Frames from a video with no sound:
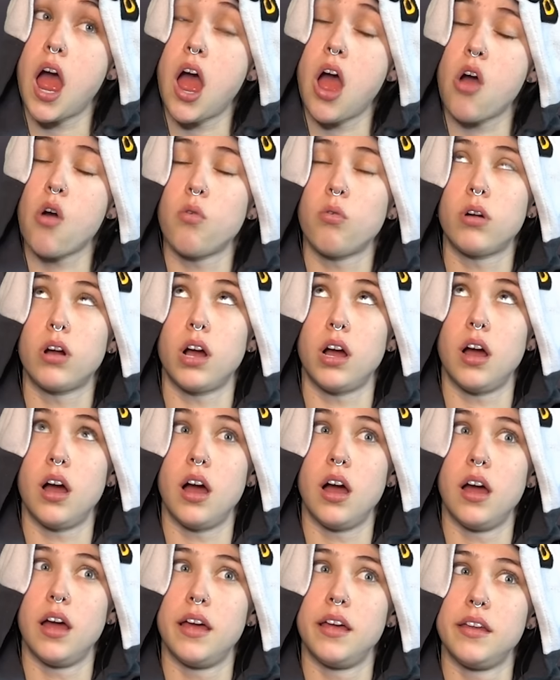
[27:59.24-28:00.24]
Oh
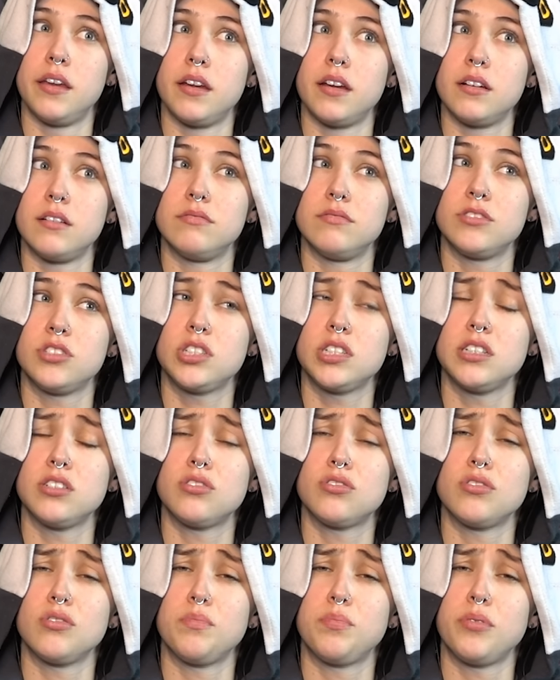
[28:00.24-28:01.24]
god, she's
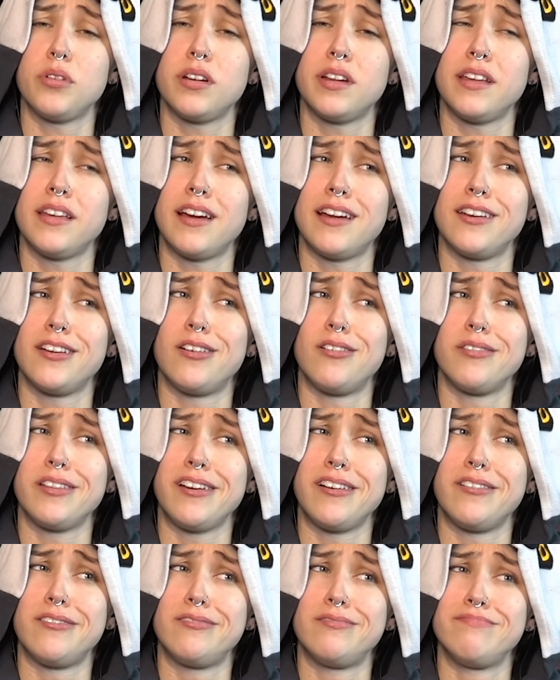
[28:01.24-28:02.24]
so pretty, I know
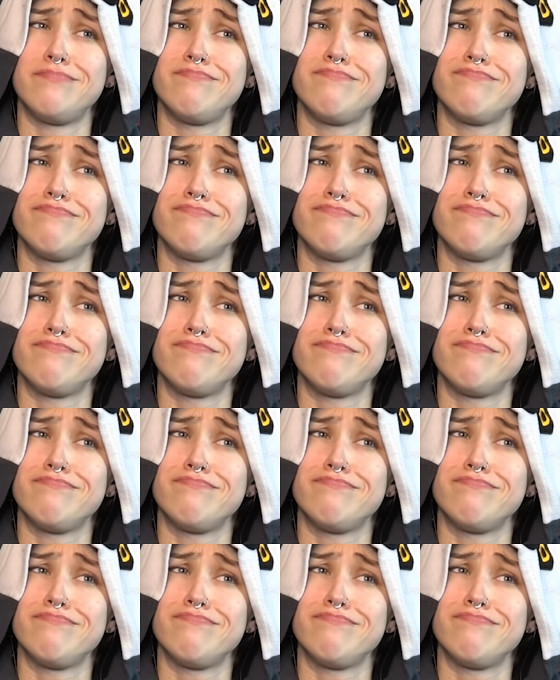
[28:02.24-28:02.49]
though.